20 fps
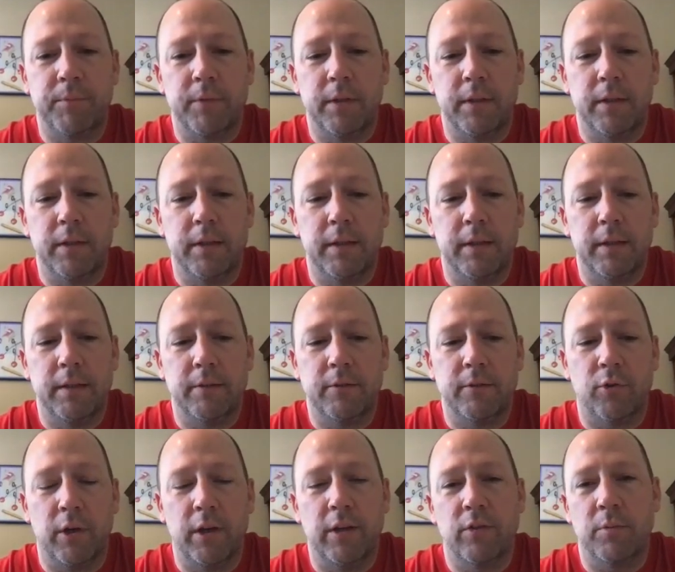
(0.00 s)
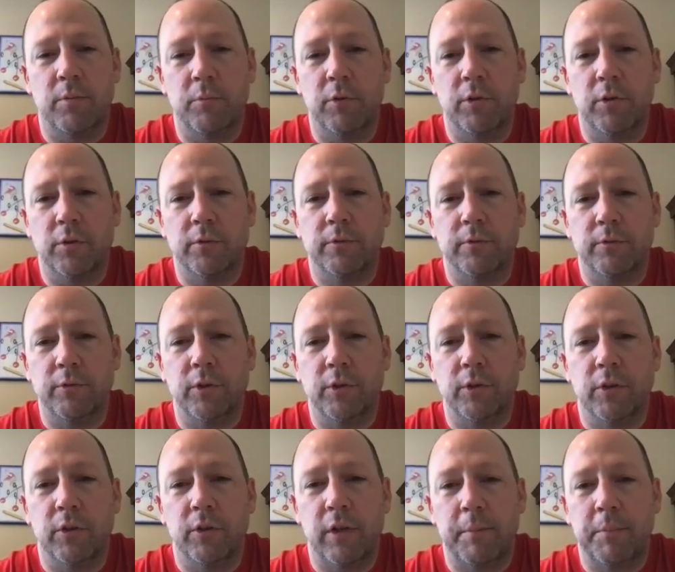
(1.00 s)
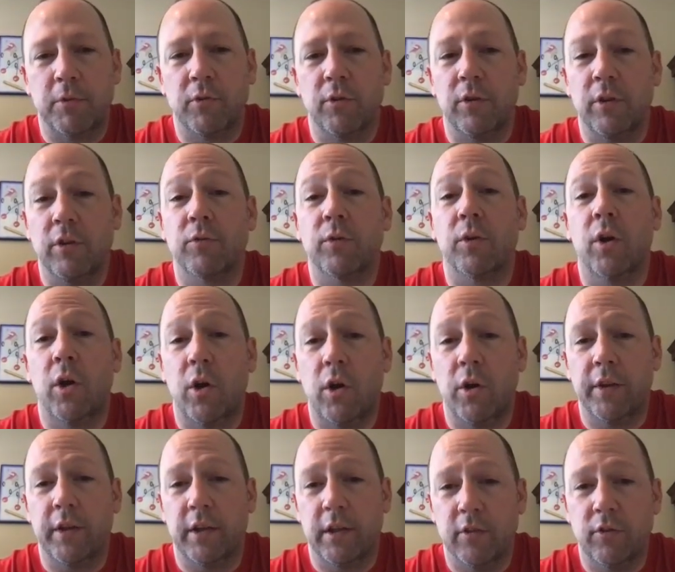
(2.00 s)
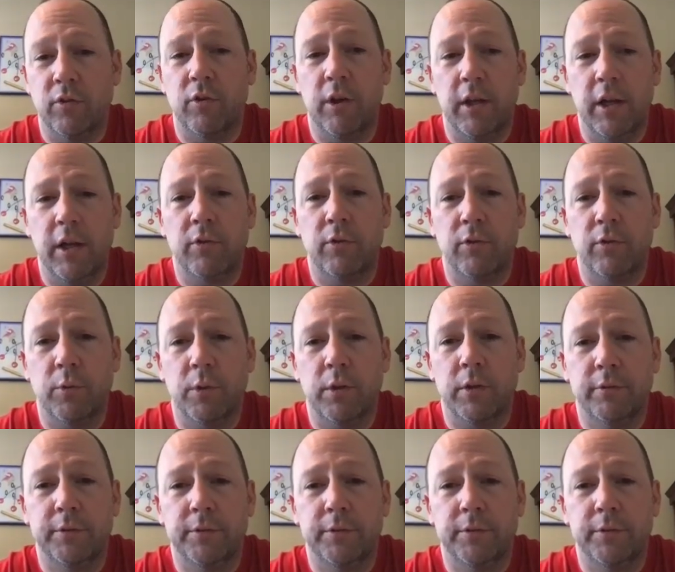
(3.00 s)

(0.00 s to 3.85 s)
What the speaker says: and create some real good opportunities for all the kids, grade 8 through 12.